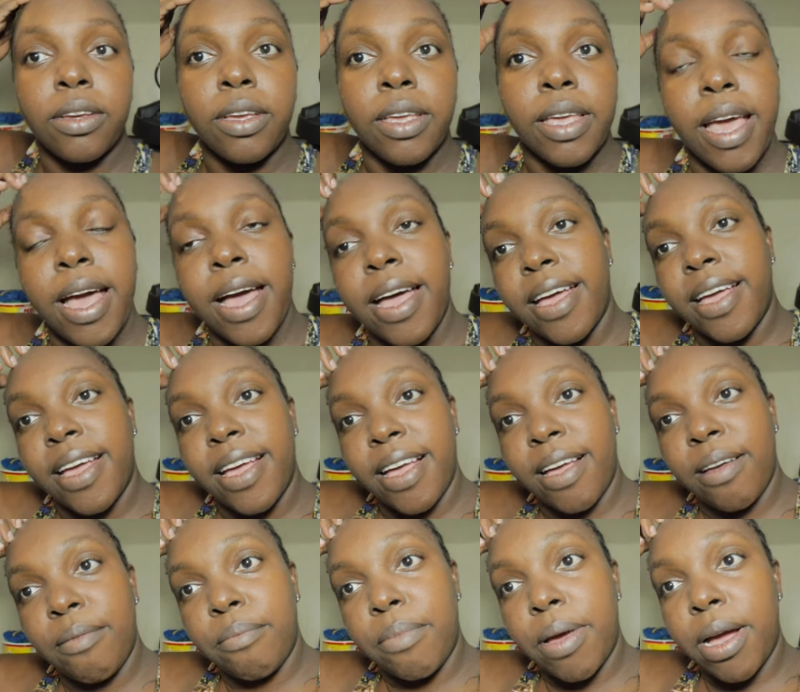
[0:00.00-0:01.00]
yeah
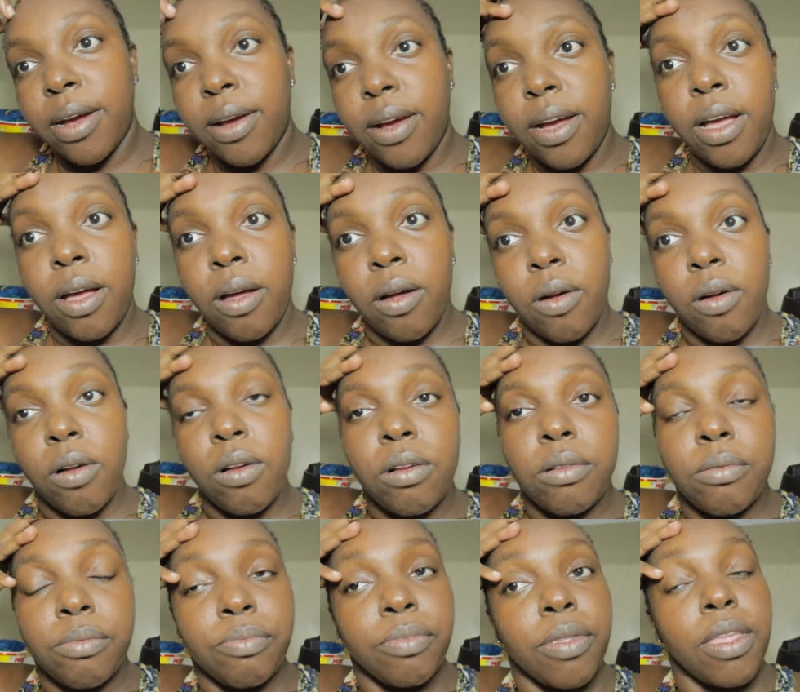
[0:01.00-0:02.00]
i'm back
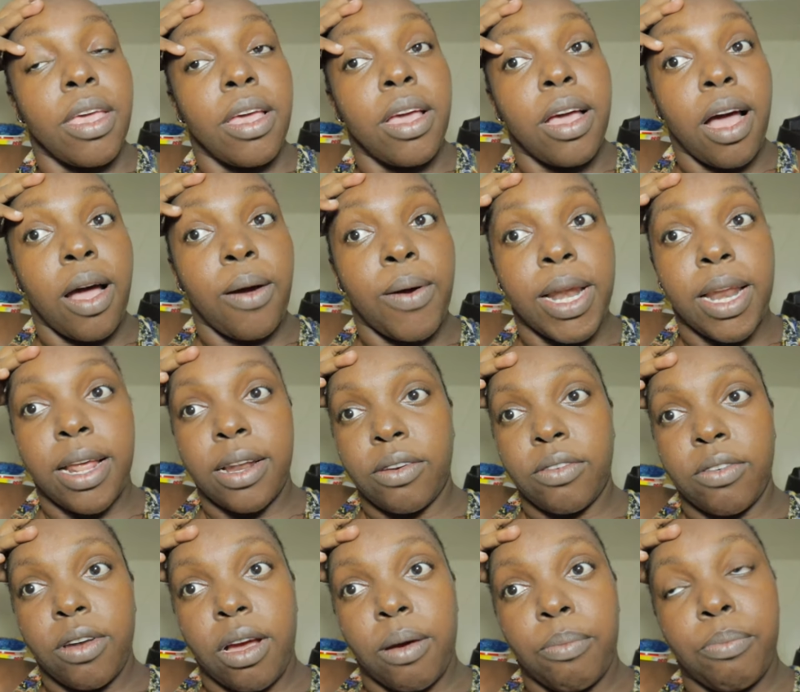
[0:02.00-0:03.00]
home i want to
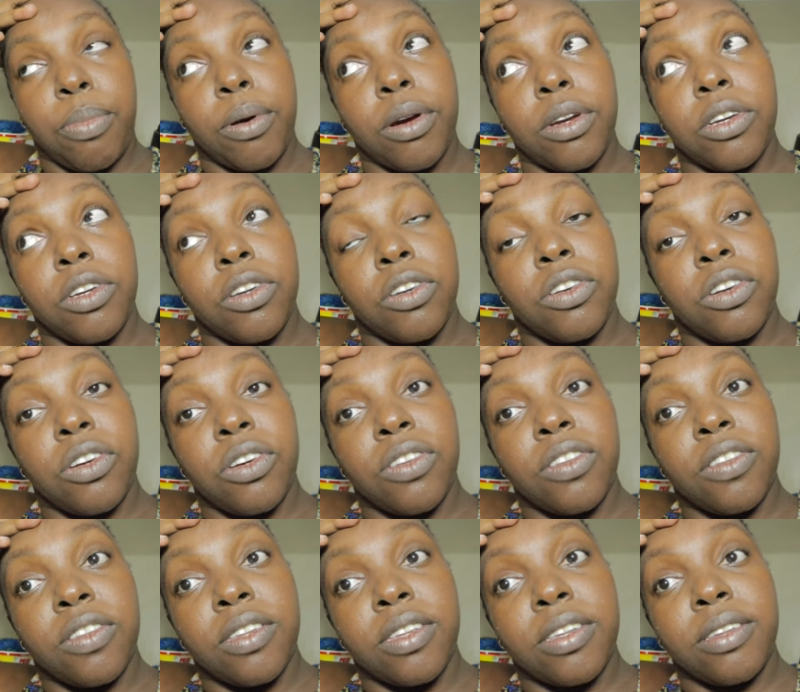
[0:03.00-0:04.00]
do a pot
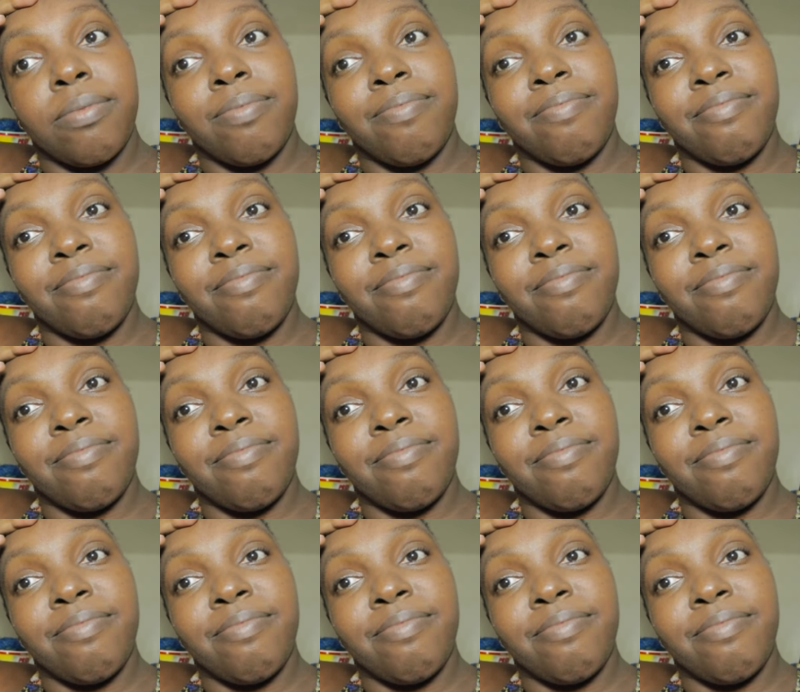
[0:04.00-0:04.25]
roast